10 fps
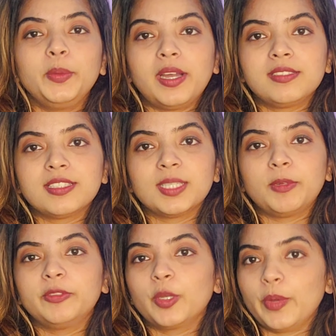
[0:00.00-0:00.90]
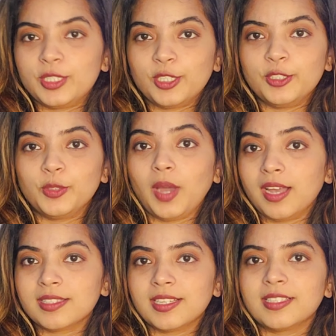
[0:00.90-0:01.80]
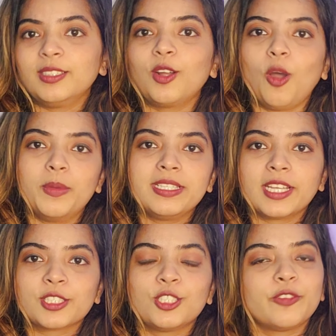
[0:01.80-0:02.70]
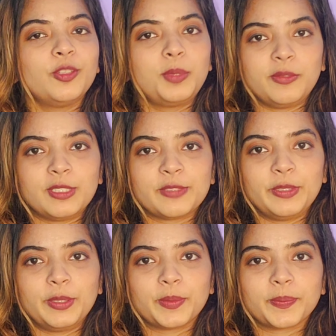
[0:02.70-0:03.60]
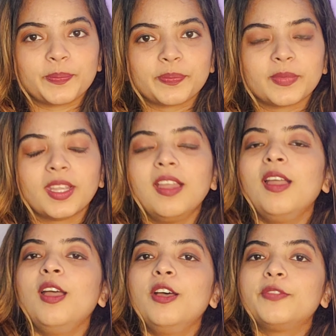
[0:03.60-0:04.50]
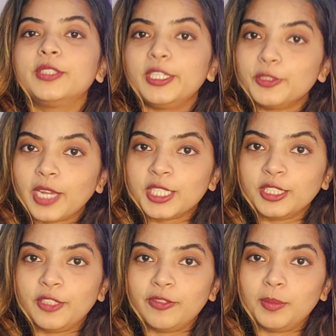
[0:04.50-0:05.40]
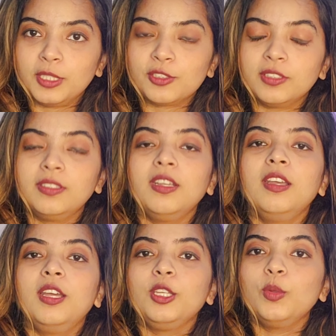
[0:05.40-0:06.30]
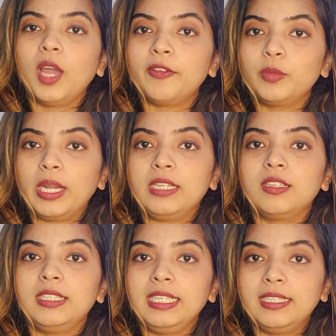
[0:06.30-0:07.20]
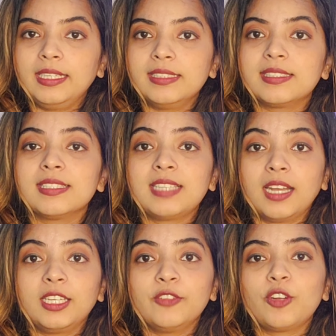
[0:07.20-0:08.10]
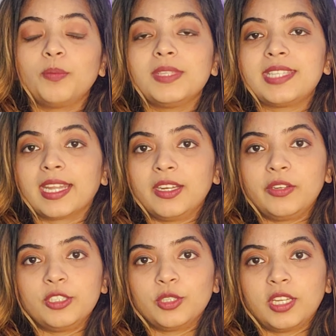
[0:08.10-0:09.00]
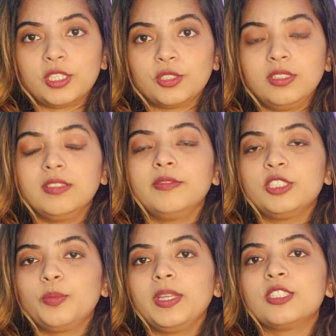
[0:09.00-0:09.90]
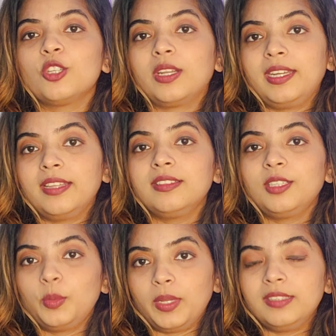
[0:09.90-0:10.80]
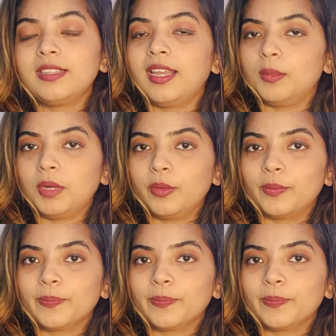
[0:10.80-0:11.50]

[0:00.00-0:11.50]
answer some of the questions you asked us in the comment section of the previous video. For the education information, you have to enter details starting from the secondary education, which means your tenth, twelfth and above.